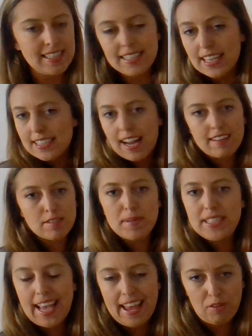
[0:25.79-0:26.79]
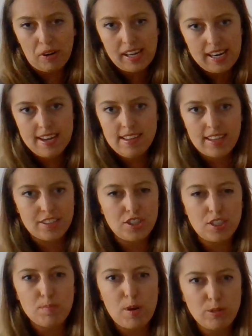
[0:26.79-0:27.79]
It doesn't have to be 10 or e, that's
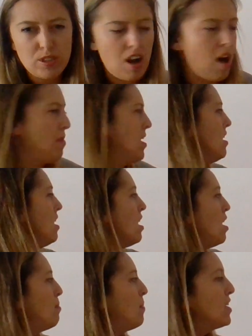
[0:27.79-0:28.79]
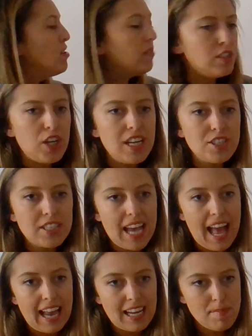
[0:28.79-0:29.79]
just most common, but you can change it
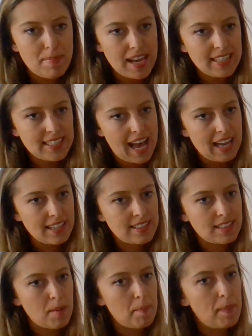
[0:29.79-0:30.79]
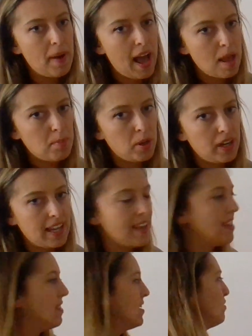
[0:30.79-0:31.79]
to any base x by putting
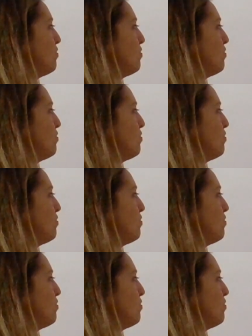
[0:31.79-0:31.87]
it in